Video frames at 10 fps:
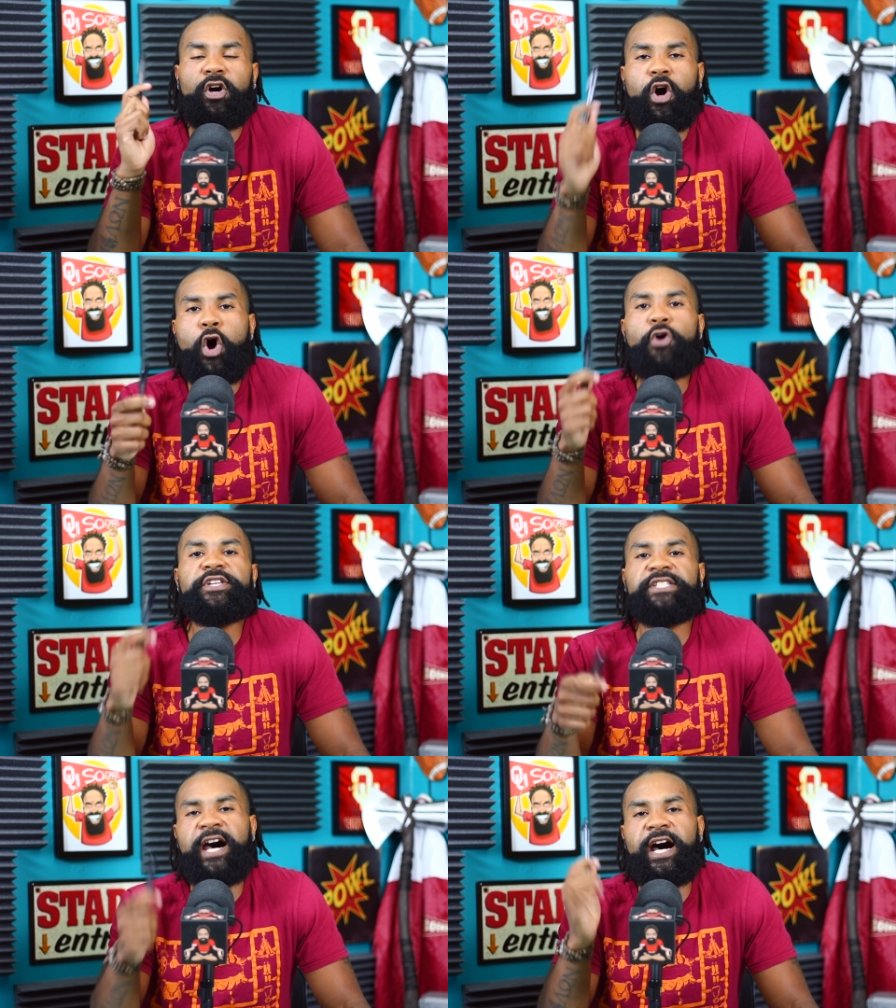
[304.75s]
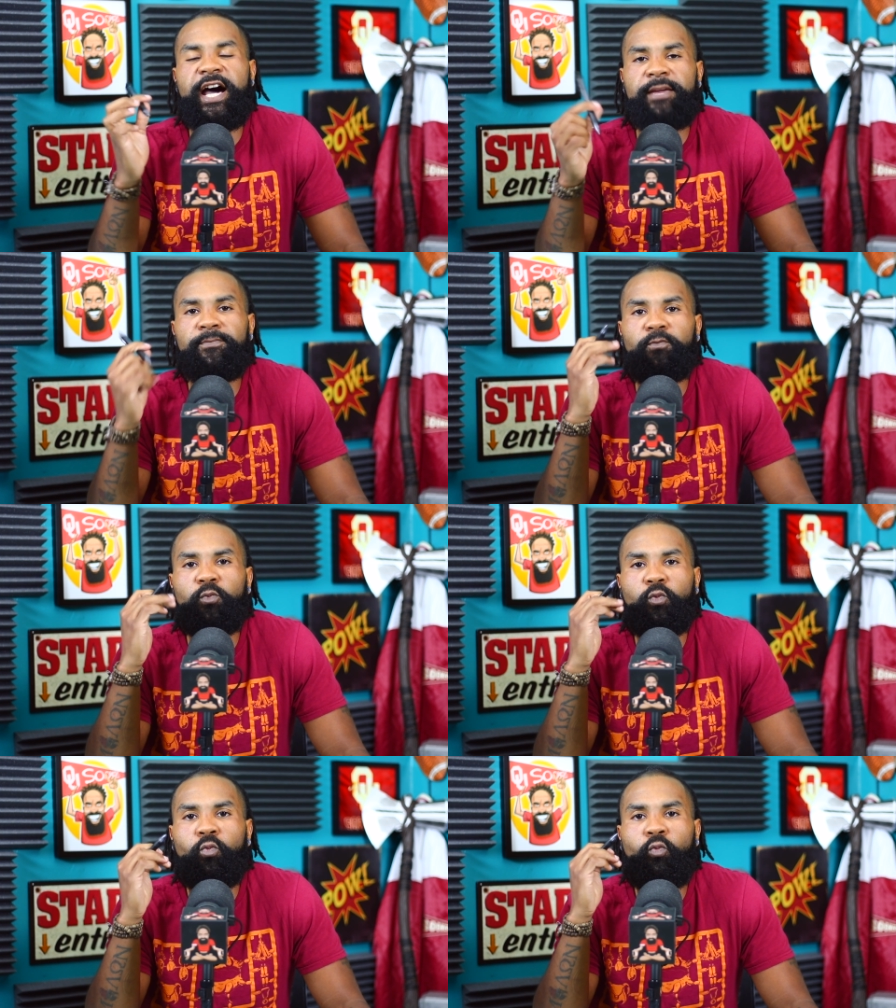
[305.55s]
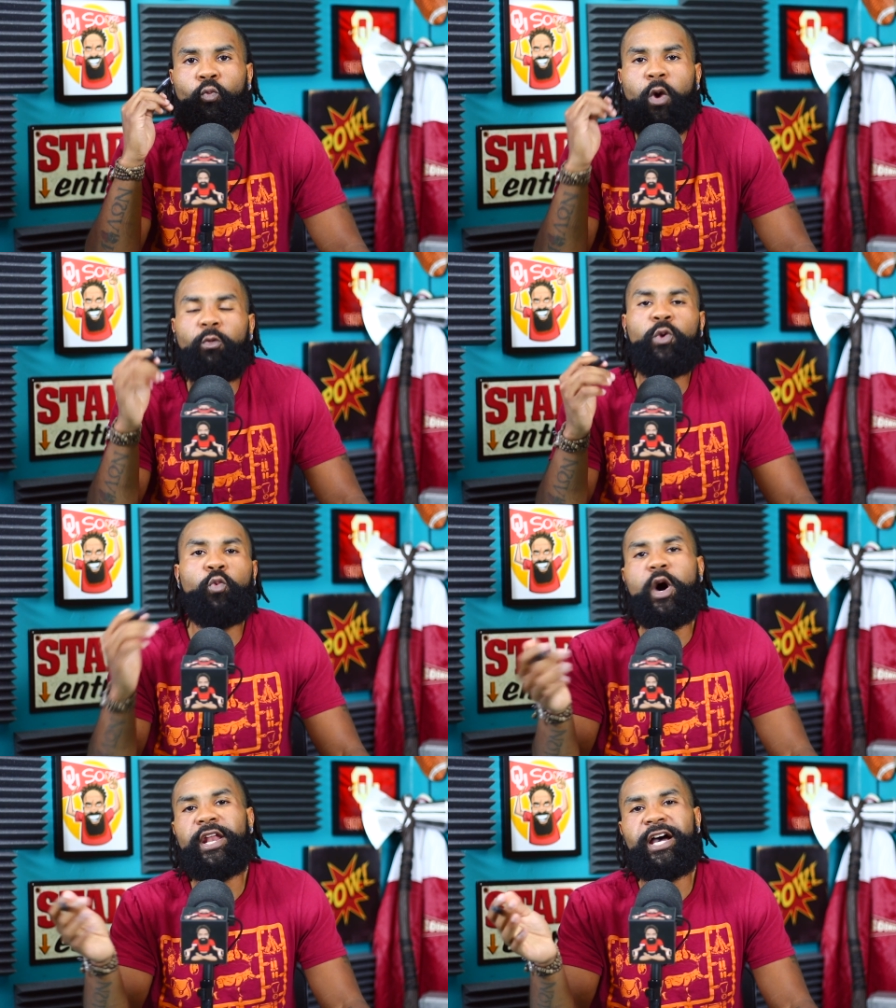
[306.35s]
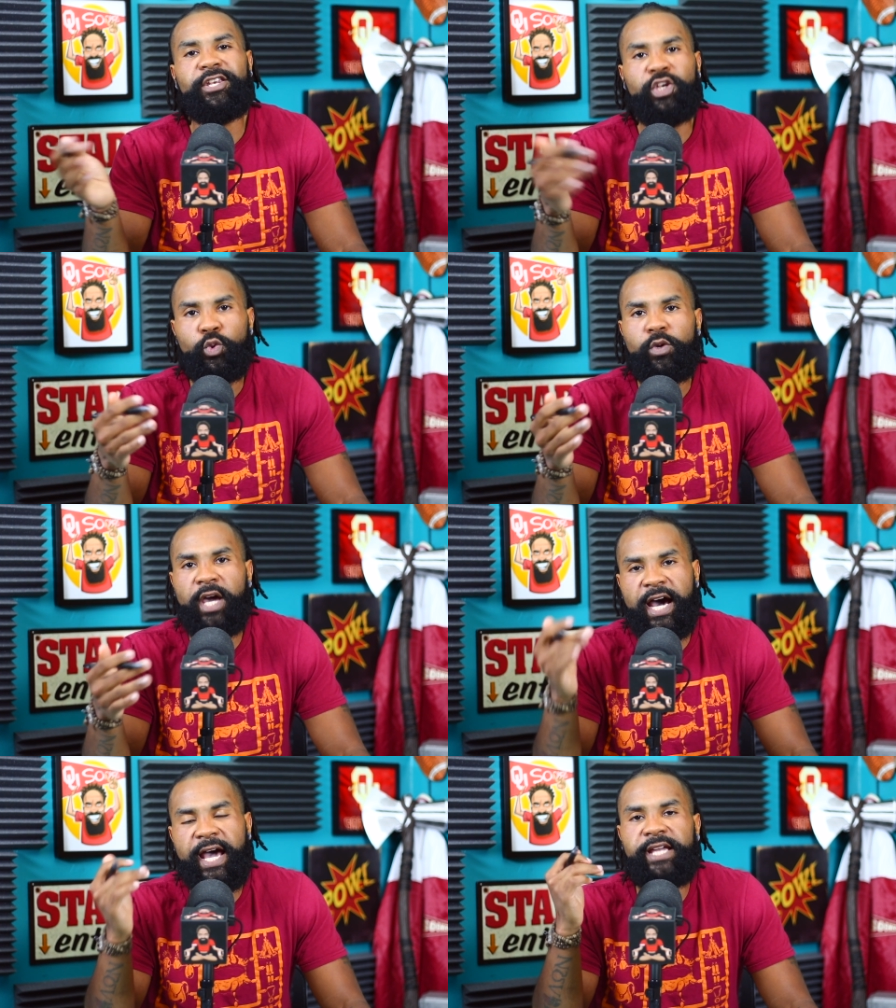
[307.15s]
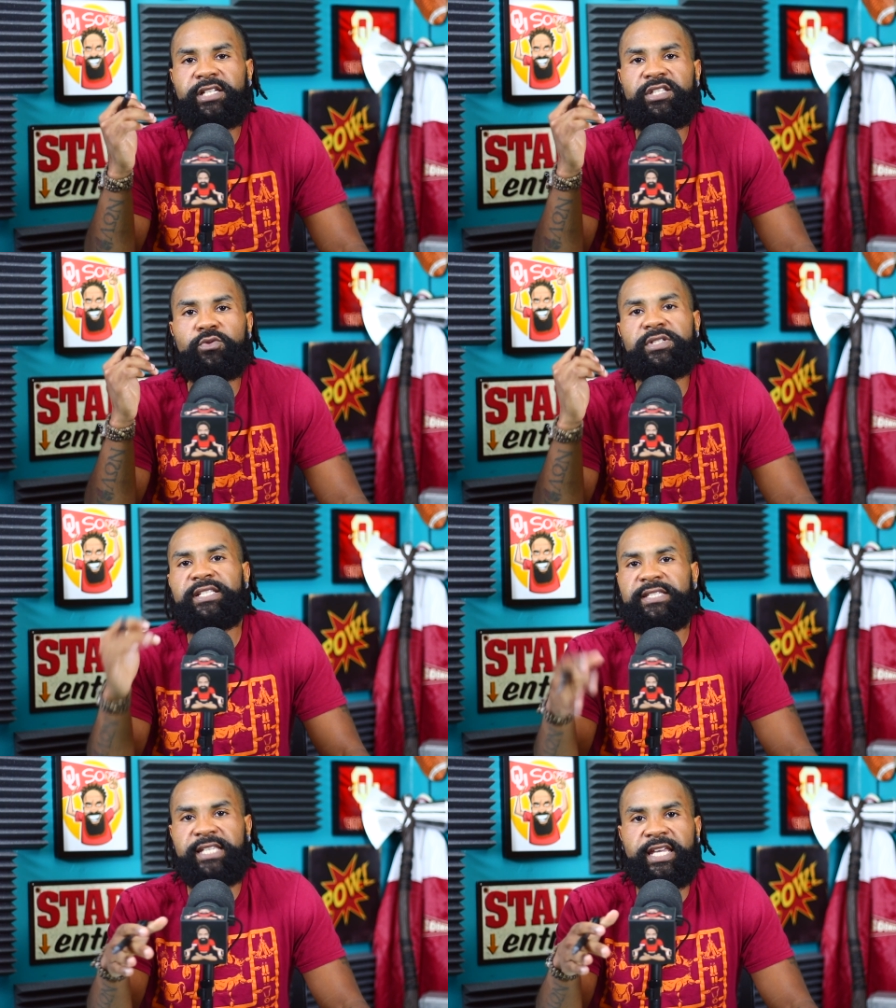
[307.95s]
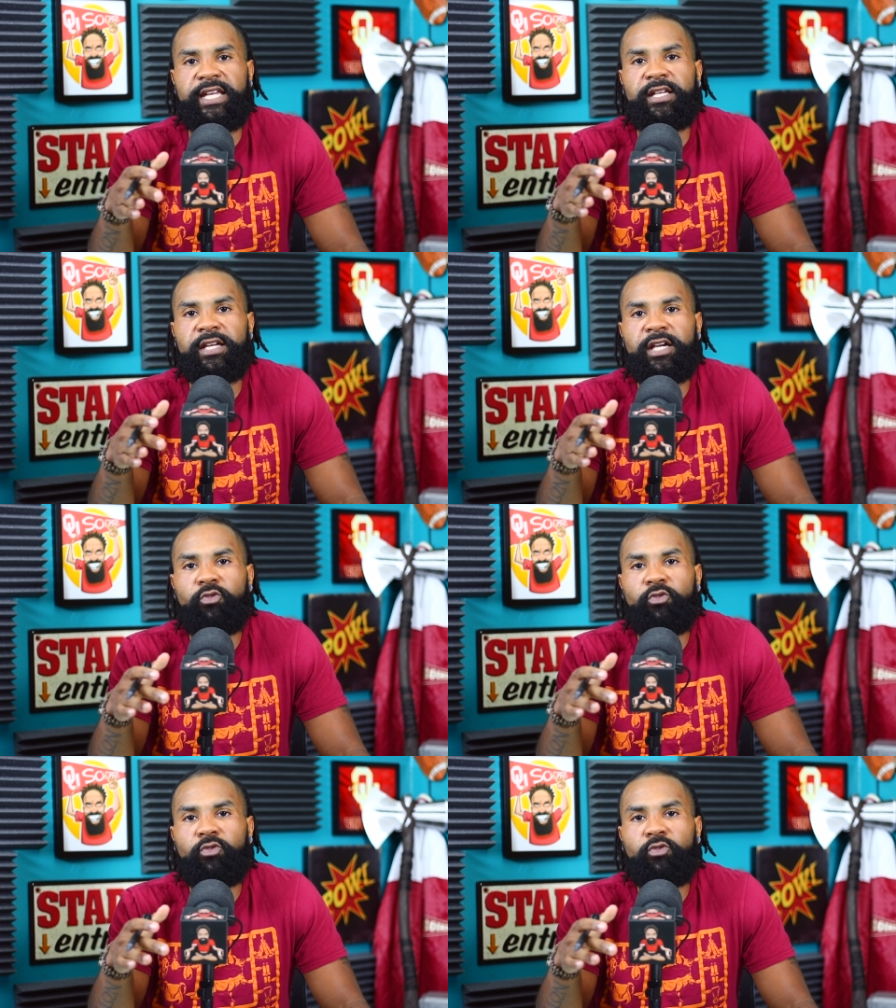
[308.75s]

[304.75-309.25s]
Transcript: all the time where we want a new guy to succeed.